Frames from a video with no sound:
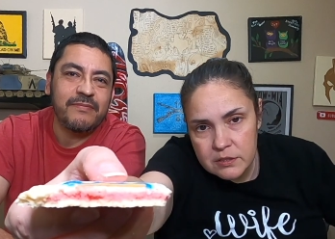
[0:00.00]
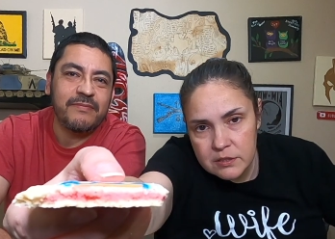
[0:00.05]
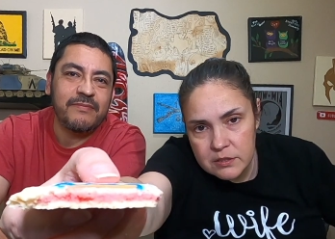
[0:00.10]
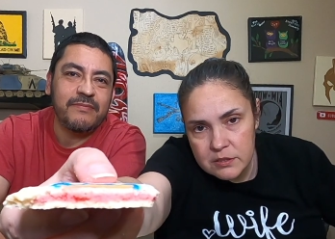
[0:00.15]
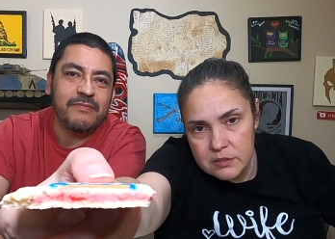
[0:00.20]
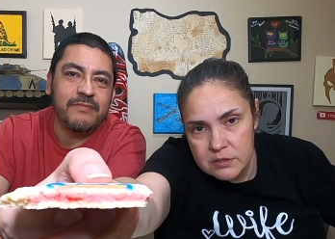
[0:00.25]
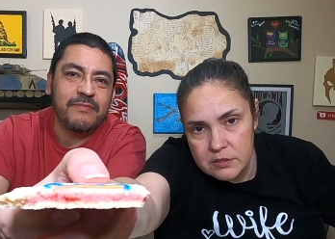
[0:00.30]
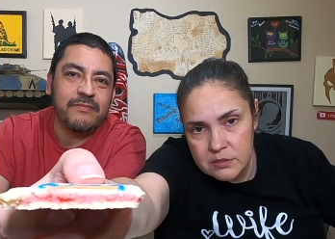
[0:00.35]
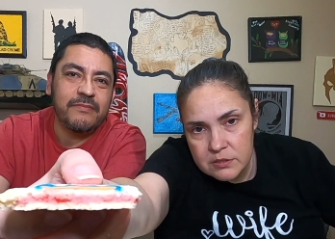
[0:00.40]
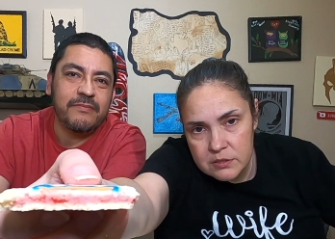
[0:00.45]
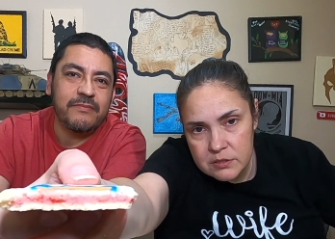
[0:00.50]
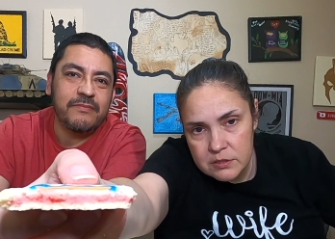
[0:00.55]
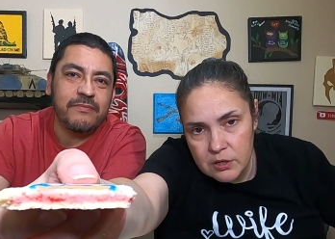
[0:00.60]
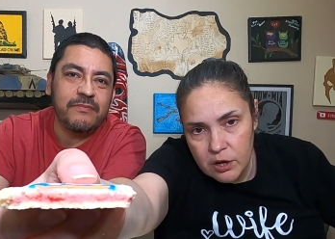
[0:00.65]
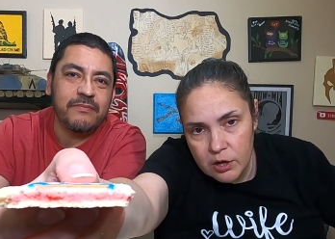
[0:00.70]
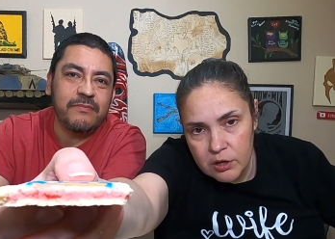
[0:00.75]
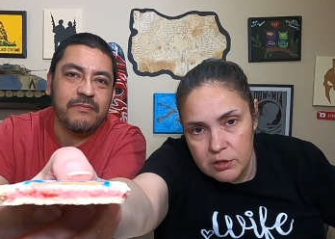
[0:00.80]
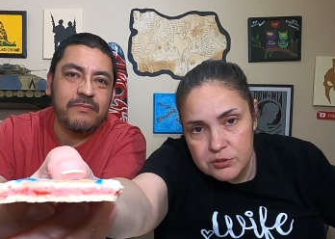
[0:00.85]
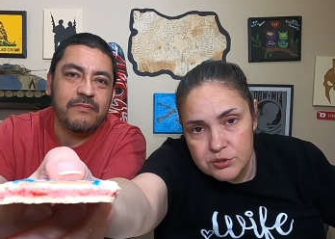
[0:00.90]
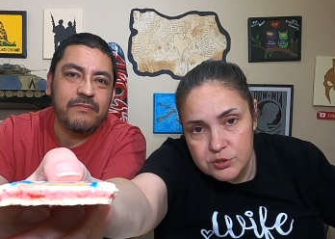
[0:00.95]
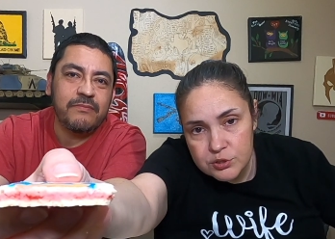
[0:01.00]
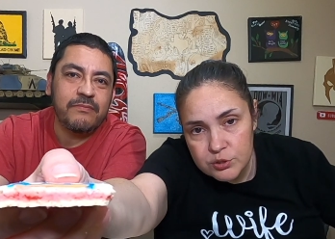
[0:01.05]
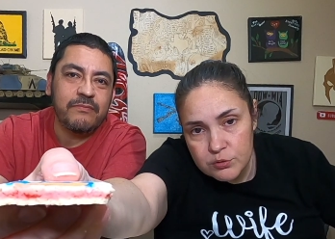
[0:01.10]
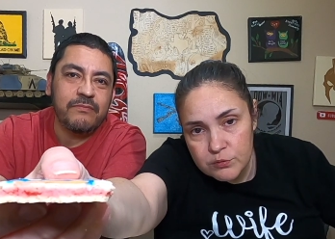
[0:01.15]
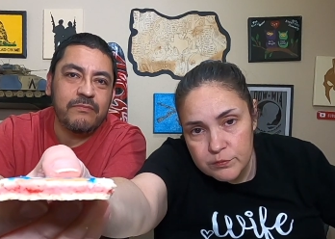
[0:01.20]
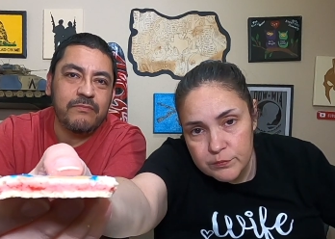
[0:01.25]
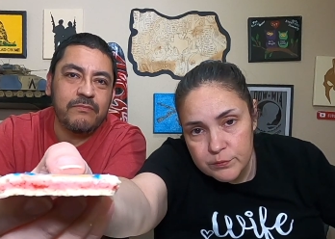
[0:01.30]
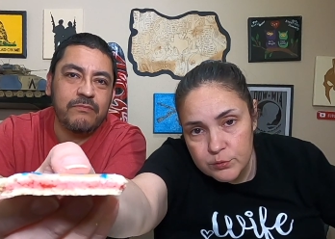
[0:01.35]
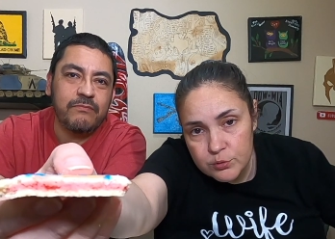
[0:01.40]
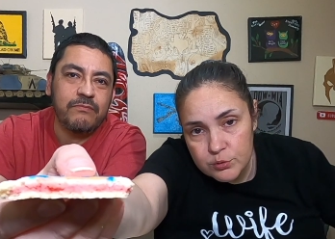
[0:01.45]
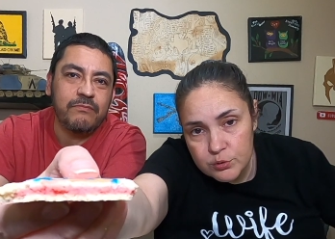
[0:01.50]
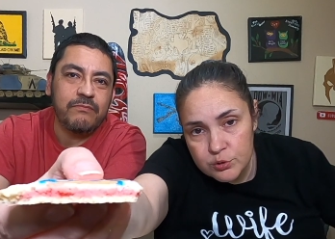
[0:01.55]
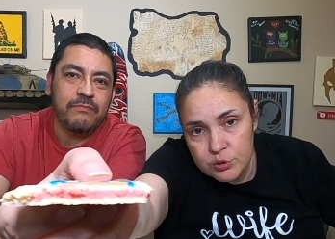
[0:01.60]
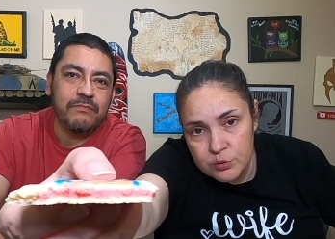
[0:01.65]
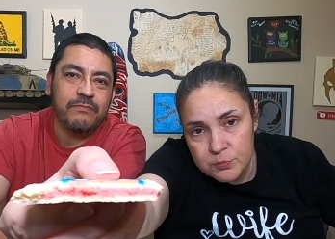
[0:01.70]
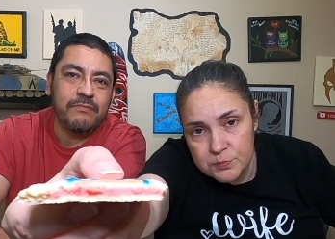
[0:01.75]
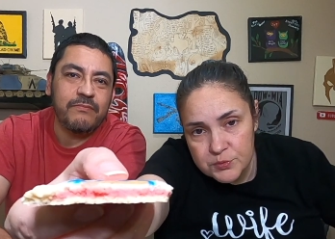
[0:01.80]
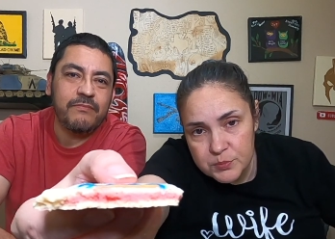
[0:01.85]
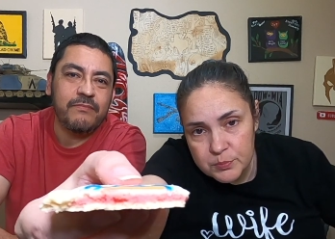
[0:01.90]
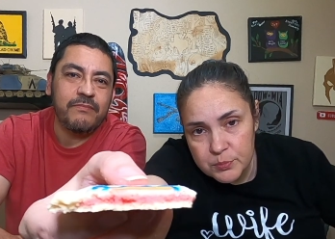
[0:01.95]
Speaker 1: is also Froot
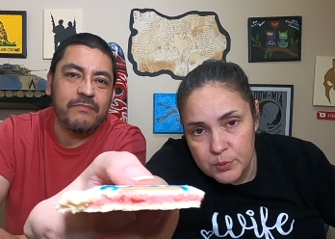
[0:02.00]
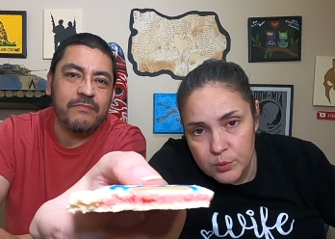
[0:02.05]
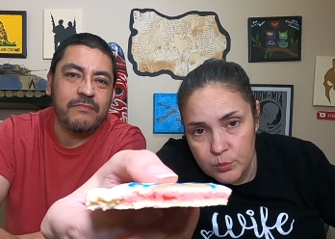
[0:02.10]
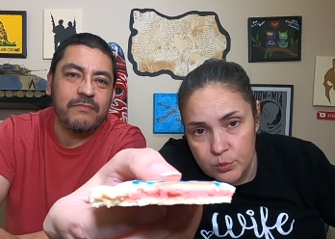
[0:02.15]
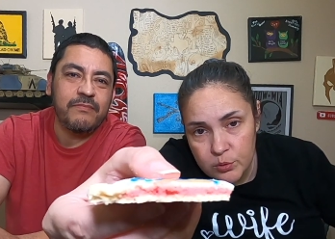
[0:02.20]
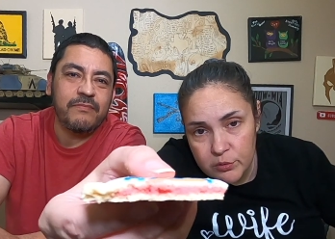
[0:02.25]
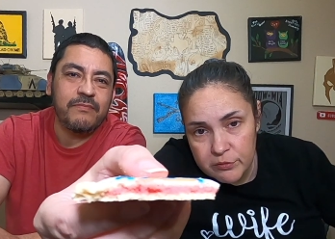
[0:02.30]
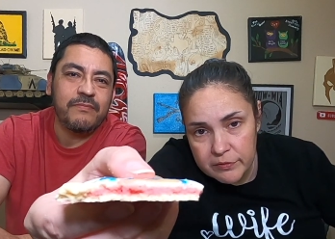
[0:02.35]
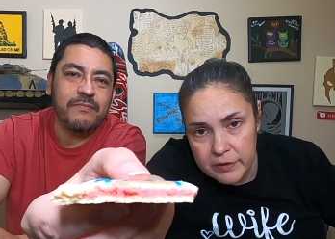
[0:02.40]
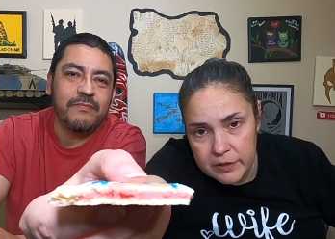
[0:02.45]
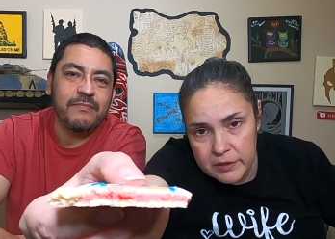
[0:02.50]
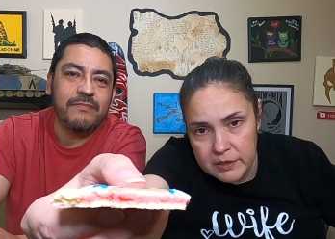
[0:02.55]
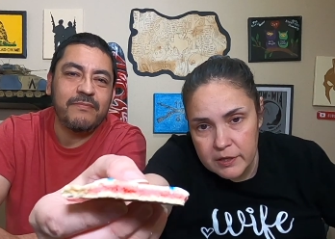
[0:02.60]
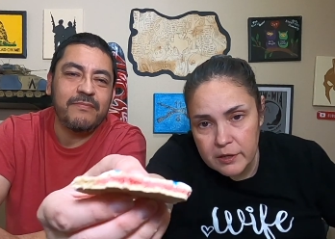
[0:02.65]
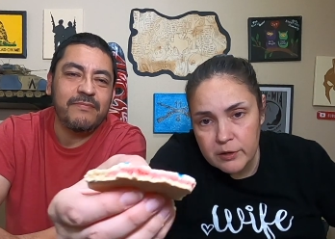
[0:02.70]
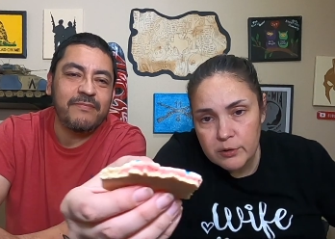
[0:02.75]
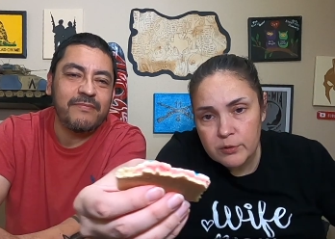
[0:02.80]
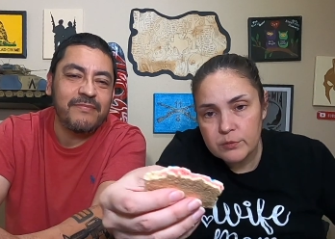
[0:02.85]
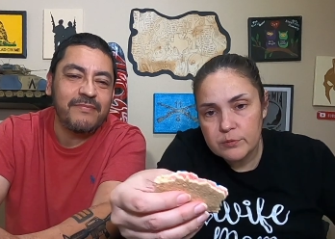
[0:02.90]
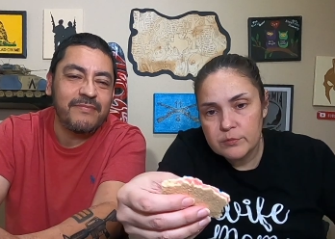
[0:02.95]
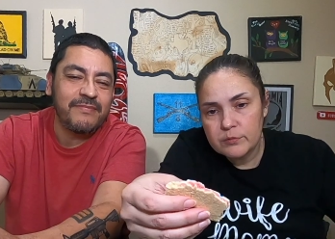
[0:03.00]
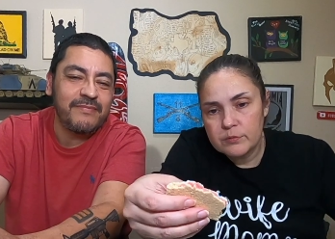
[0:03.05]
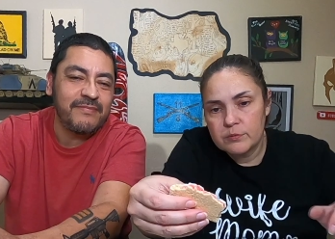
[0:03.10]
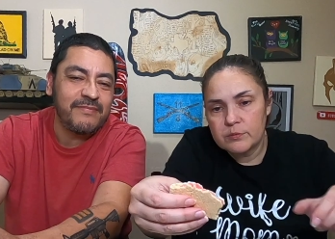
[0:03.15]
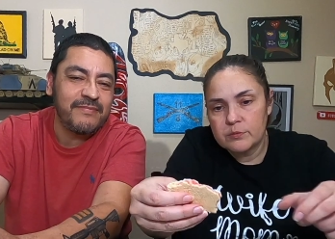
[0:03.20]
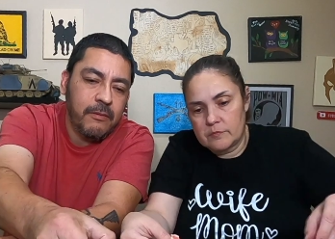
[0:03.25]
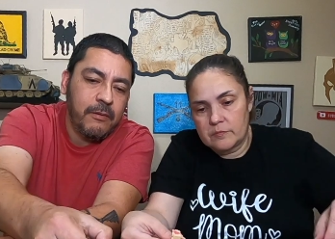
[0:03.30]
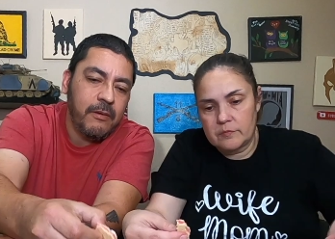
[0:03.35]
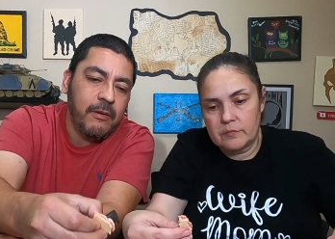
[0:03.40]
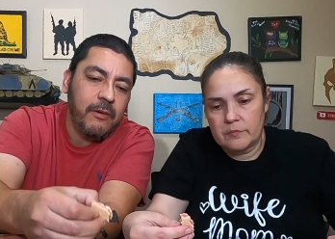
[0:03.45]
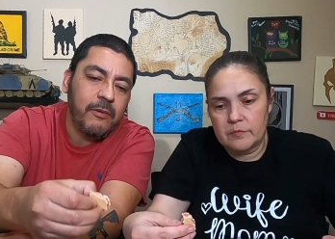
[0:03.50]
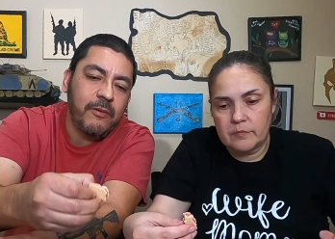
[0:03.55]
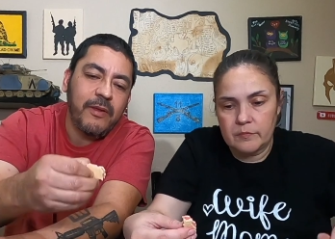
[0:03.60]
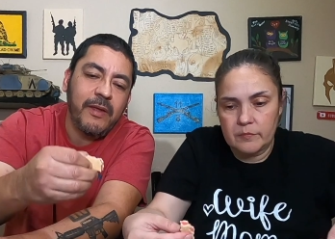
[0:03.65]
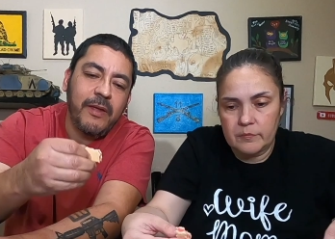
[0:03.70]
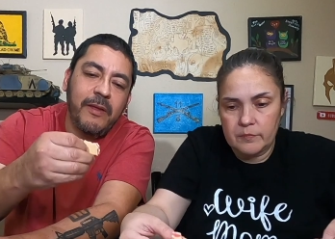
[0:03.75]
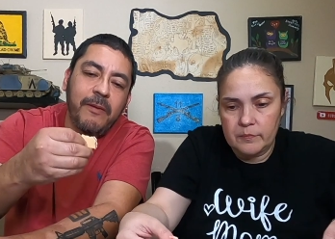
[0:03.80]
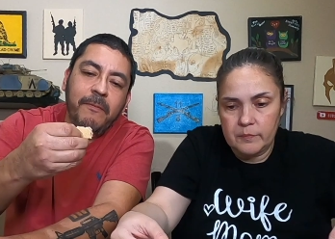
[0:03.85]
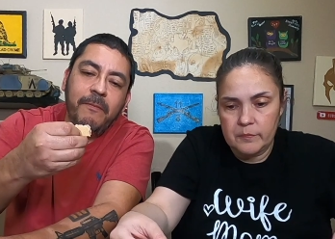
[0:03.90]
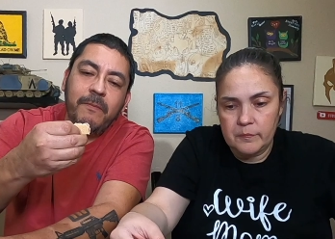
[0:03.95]
Loops, but we'll find out.
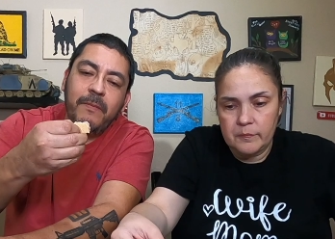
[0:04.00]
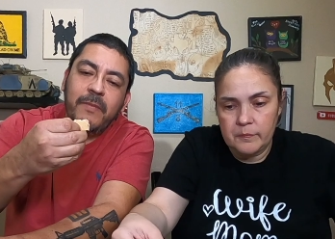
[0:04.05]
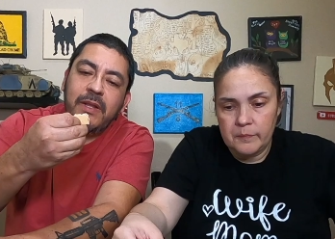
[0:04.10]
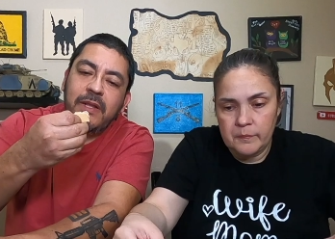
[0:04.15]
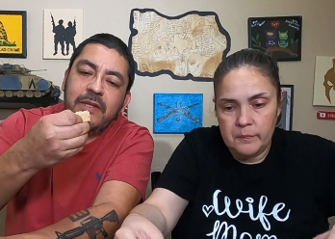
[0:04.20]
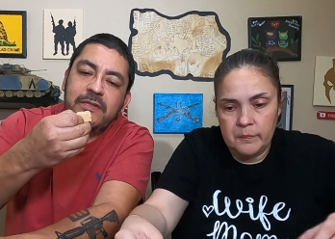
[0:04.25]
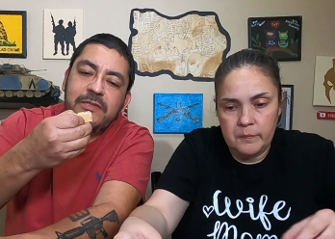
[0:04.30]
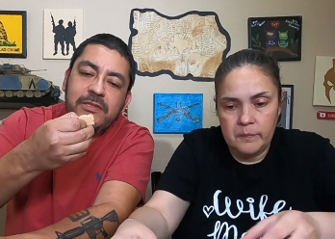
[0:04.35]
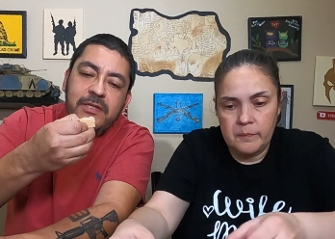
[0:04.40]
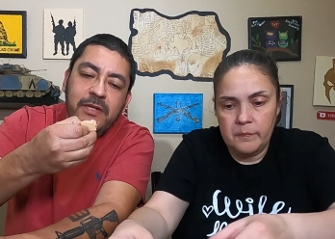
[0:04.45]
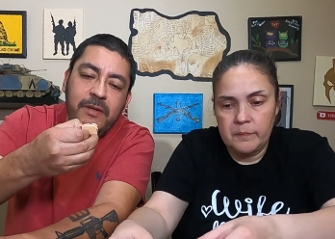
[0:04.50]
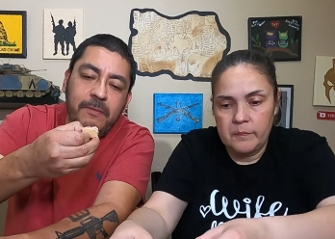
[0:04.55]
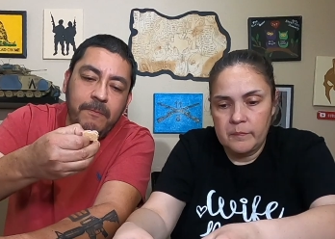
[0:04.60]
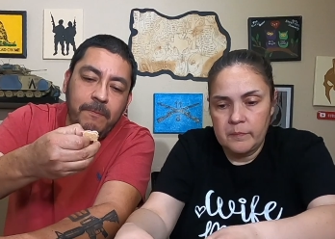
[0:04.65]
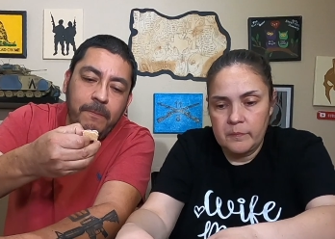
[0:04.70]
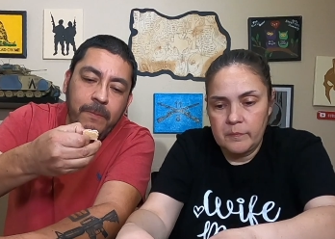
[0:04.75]
Speaker 2: Okay, let's see.